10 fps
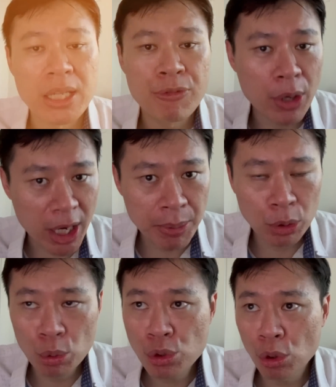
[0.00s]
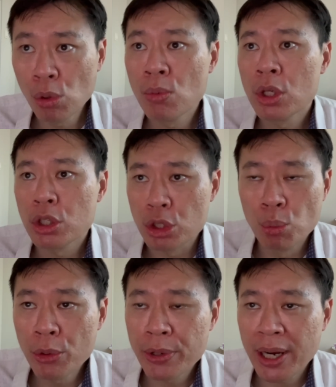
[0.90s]
if you are able to do so, you
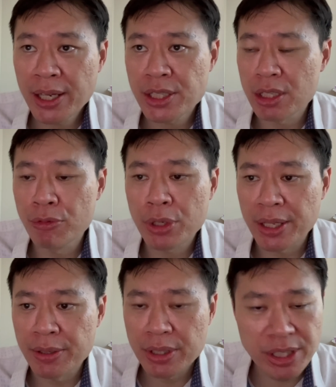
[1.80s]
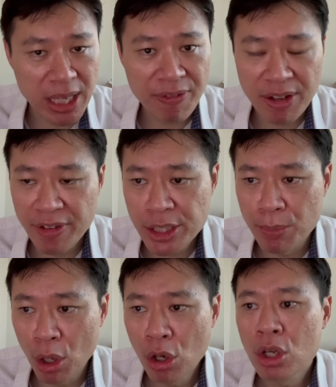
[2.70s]
will realize if you can save and invest
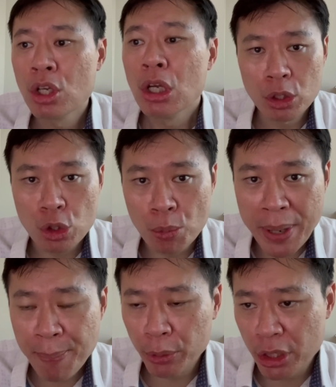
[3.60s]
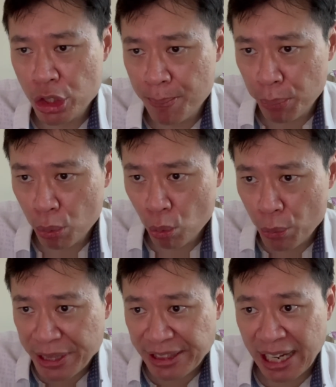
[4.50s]
more, you may potentially pull
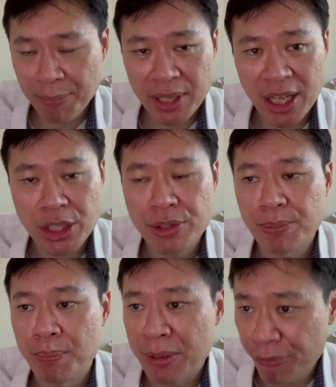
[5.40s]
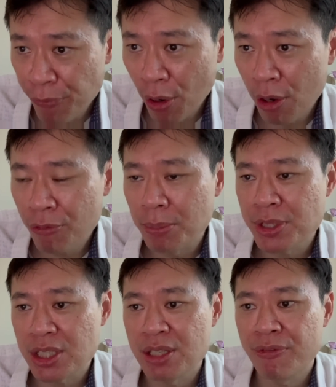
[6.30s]
retirement age before from
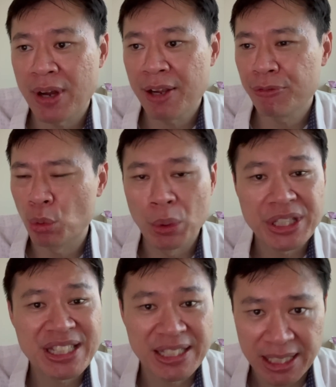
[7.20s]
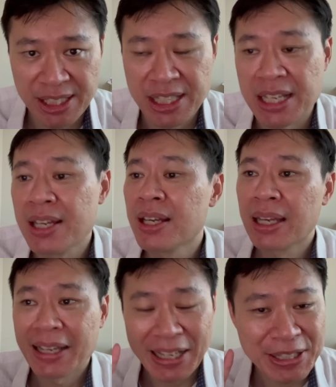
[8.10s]
65 towards 60.
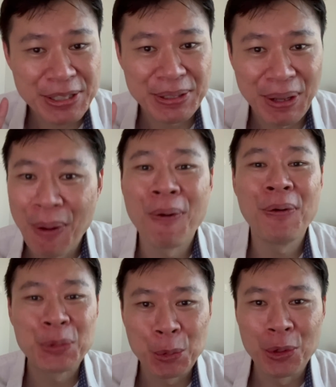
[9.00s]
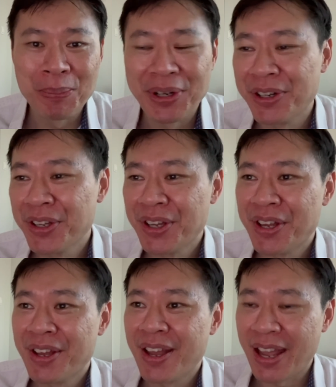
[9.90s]
It's all doable,
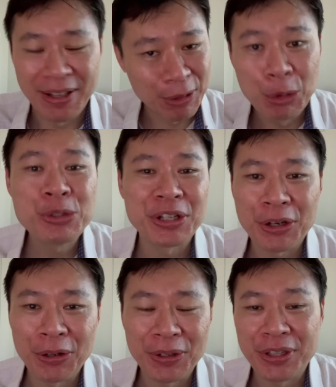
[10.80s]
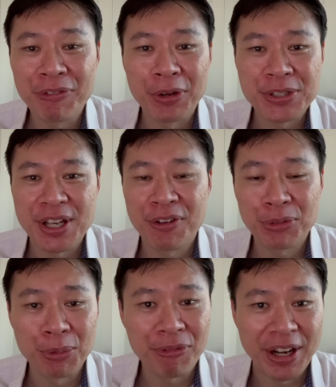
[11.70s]
and use the calculator for yourself
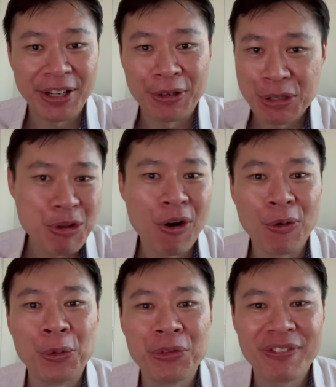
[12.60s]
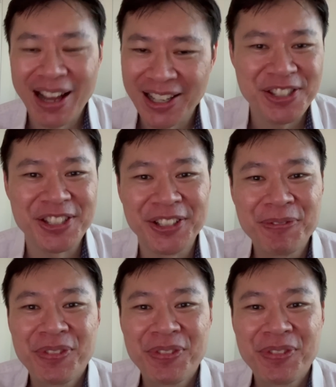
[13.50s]
to find out your own answer.